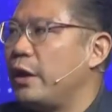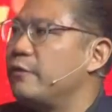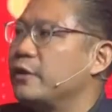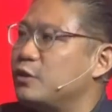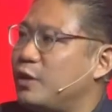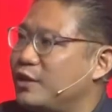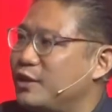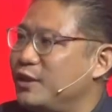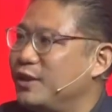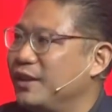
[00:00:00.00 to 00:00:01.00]

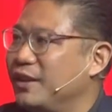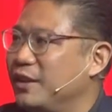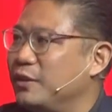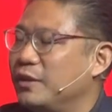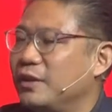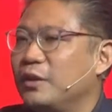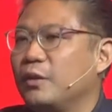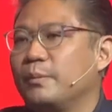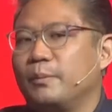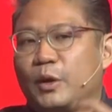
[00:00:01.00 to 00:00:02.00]
infrastructure,
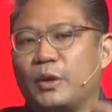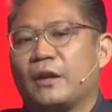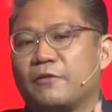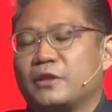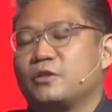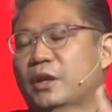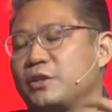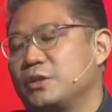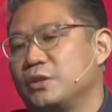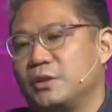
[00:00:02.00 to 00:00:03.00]
building
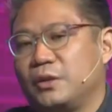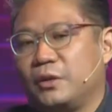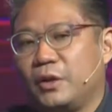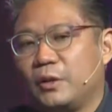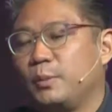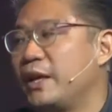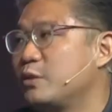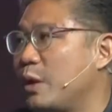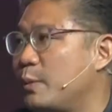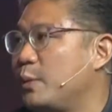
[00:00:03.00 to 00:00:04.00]
infrastructures, in a
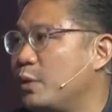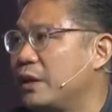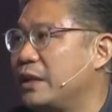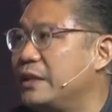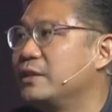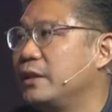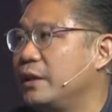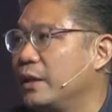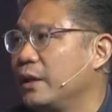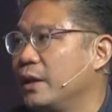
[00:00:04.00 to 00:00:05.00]
place where people can
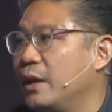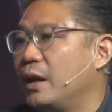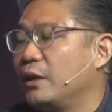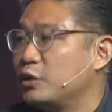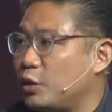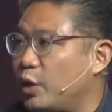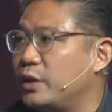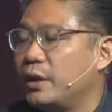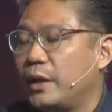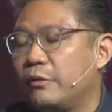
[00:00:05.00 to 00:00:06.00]
easily
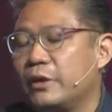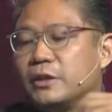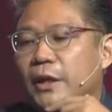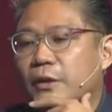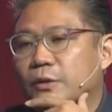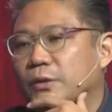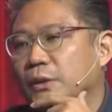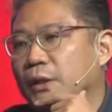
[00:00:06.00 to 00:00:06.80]
sort and recycle.